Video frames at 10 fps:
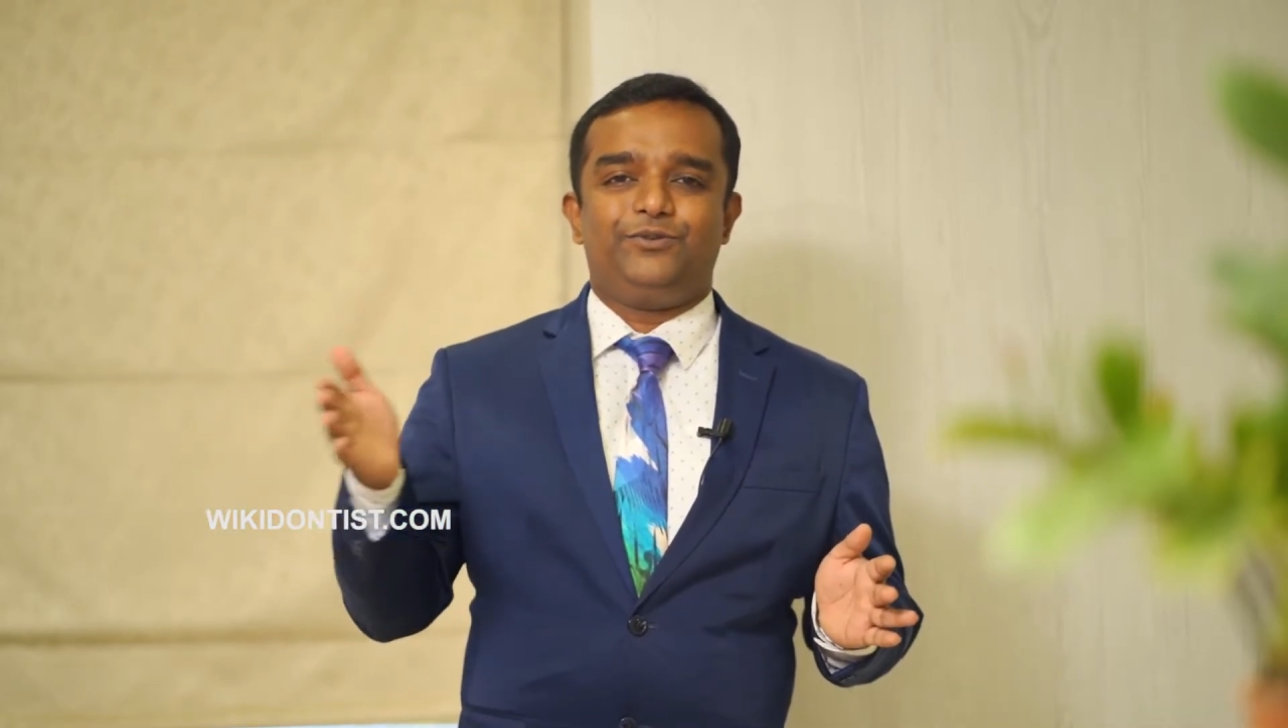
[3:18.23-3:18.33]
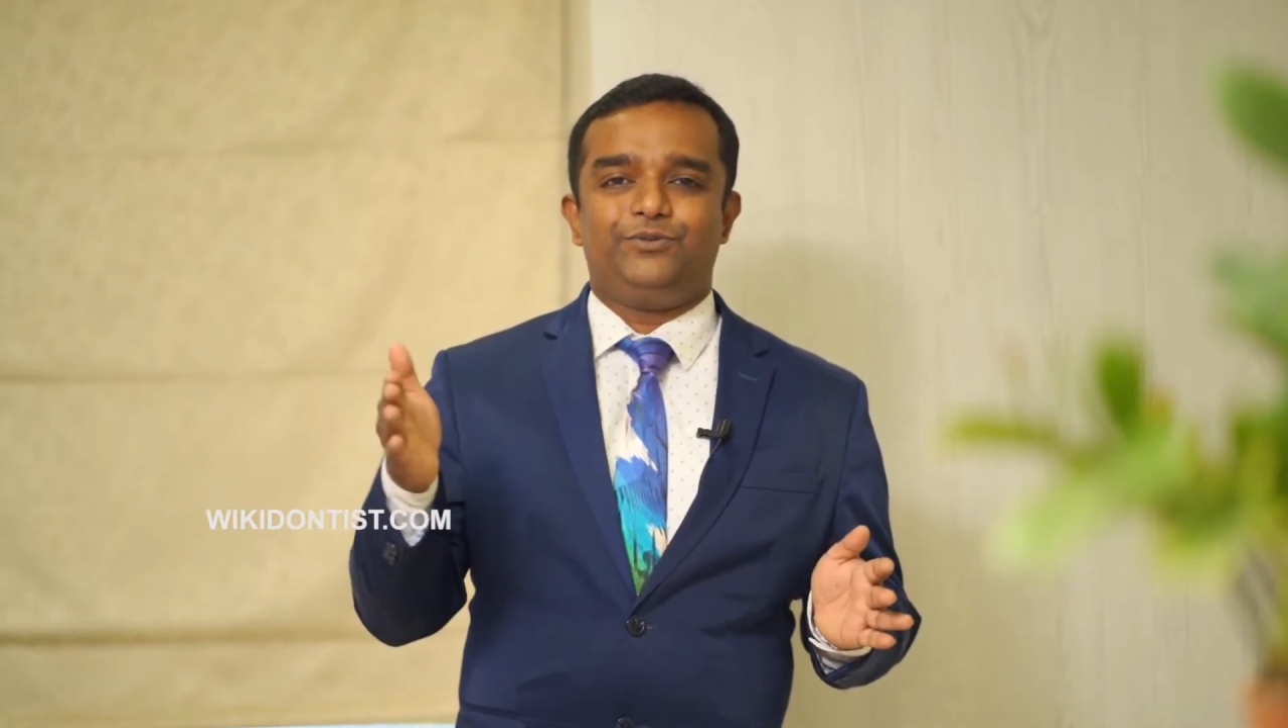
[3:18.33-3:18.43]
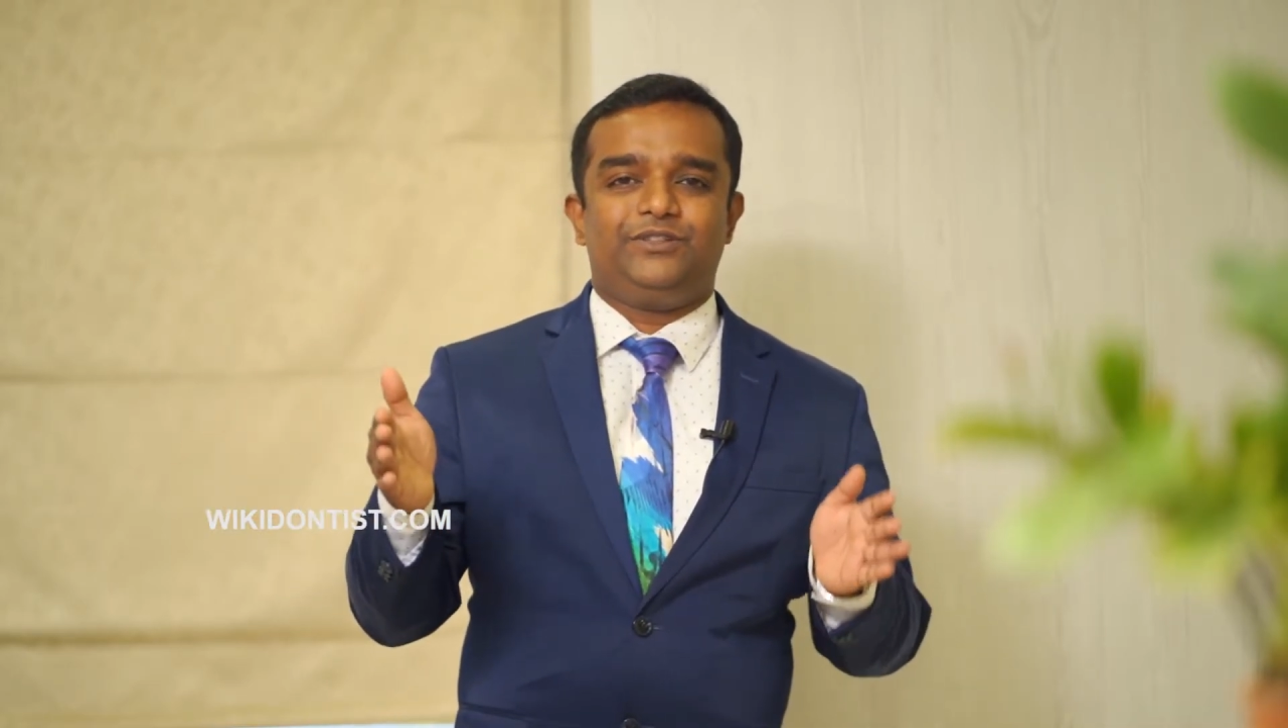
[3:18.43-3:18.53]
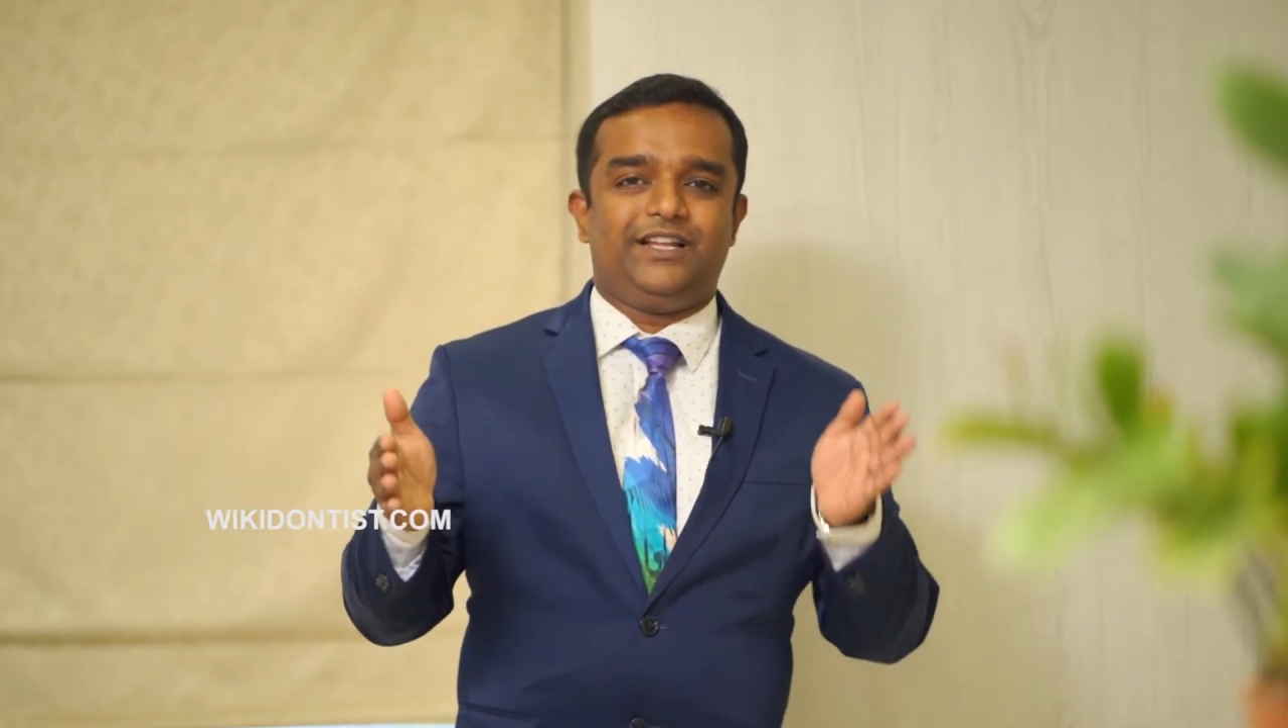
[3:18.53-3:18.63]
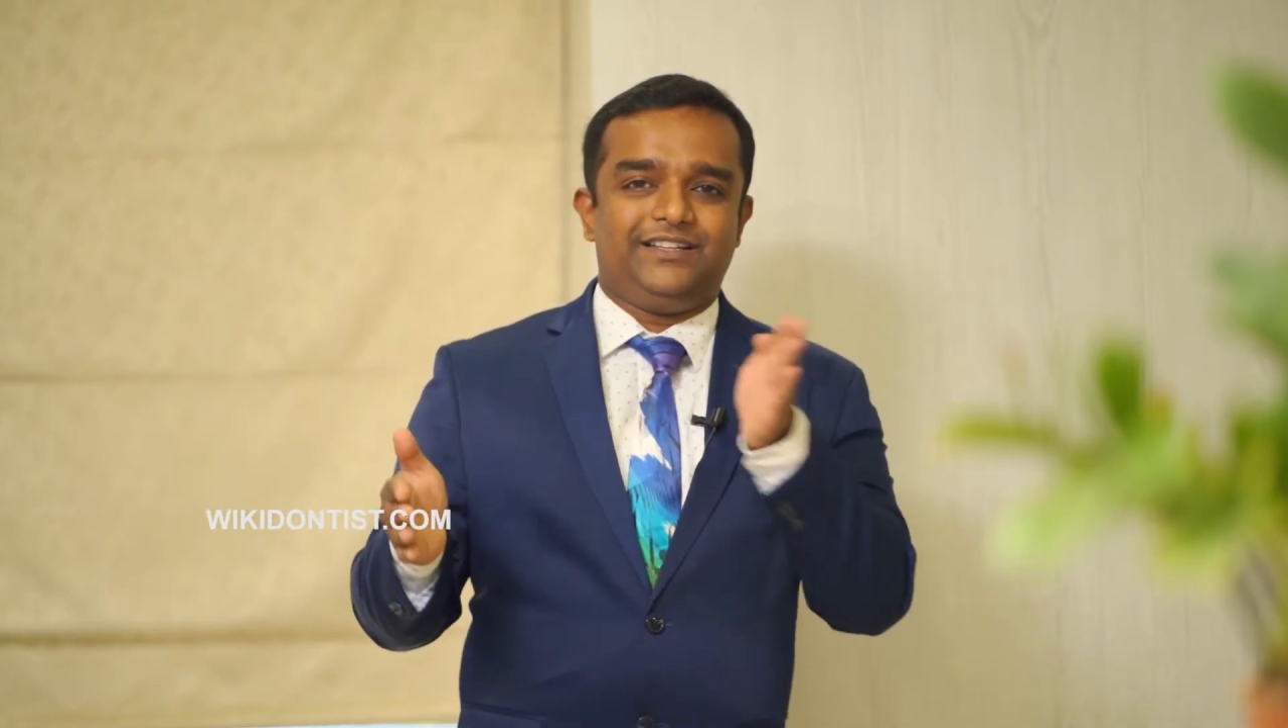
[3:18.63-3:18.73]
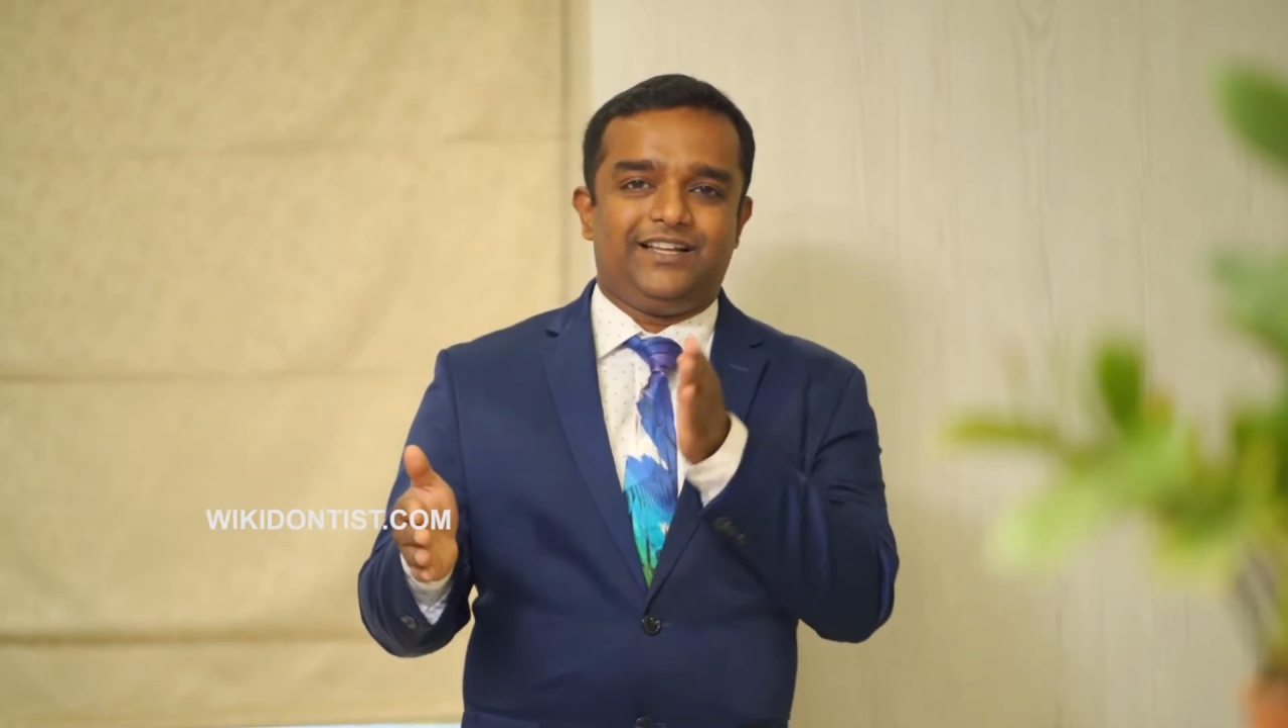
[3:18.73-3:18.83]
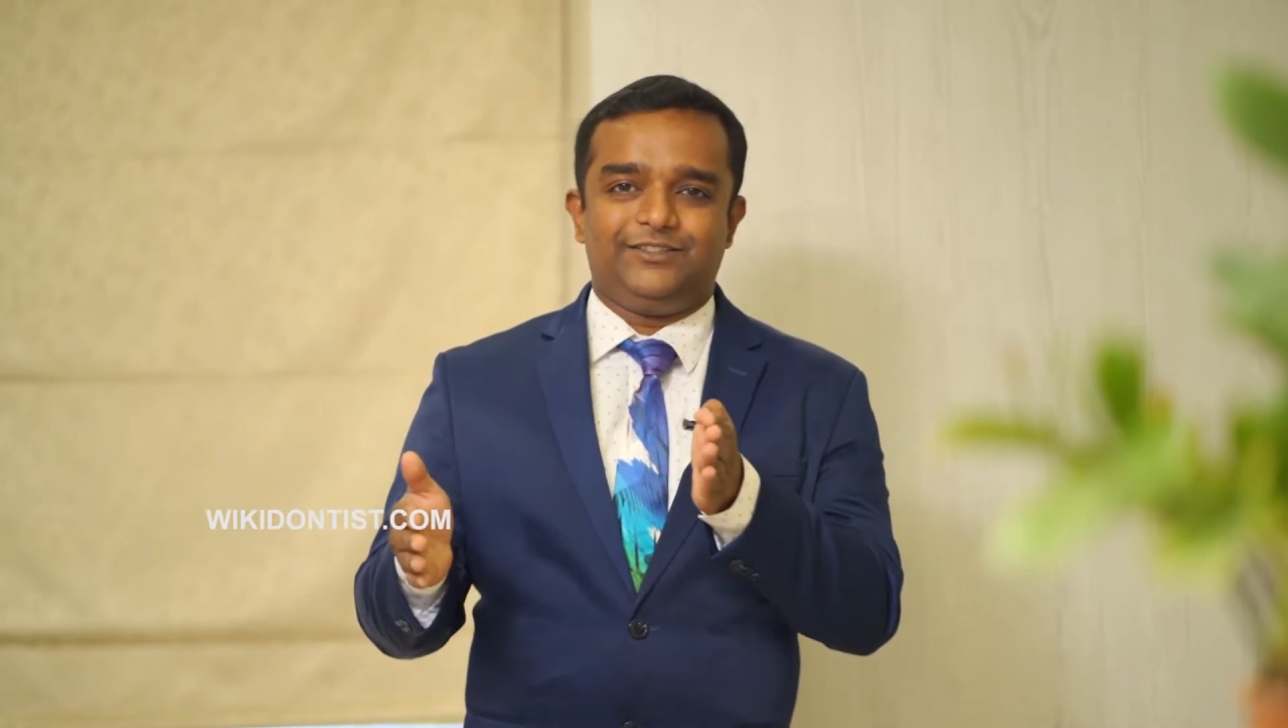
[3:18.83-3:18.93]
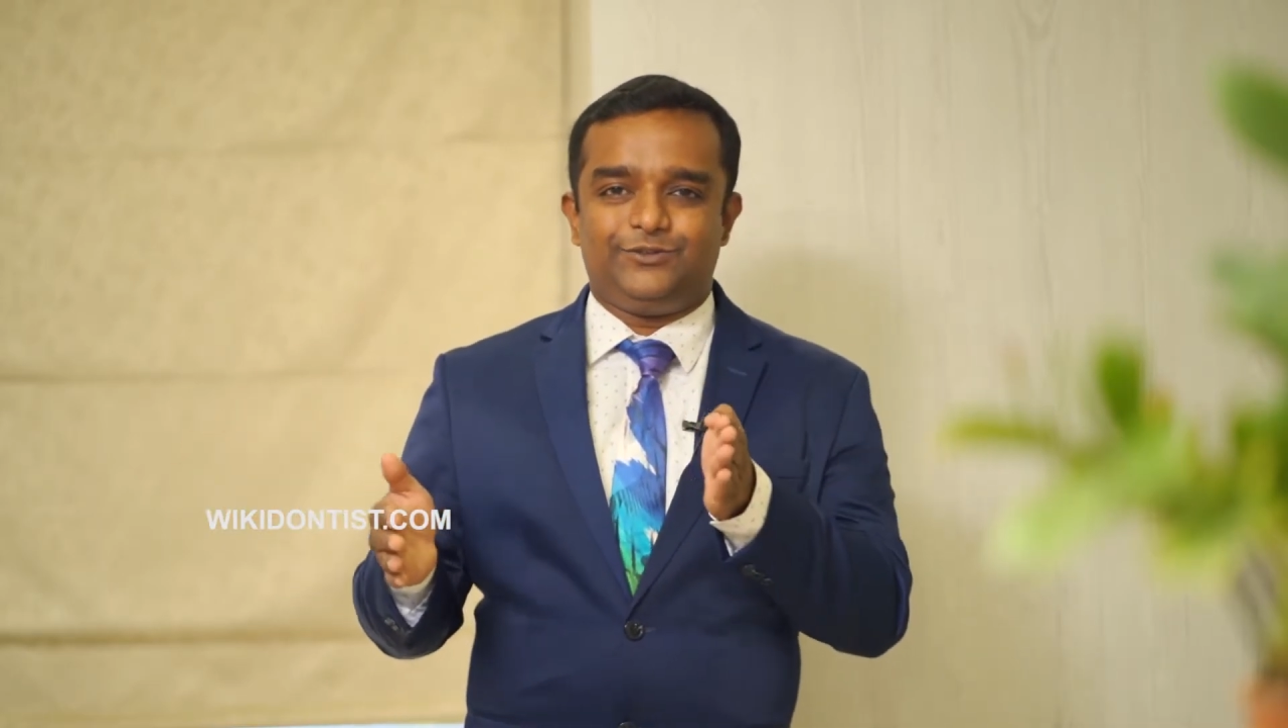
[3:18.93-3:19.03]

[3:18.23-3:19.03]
tooth and the other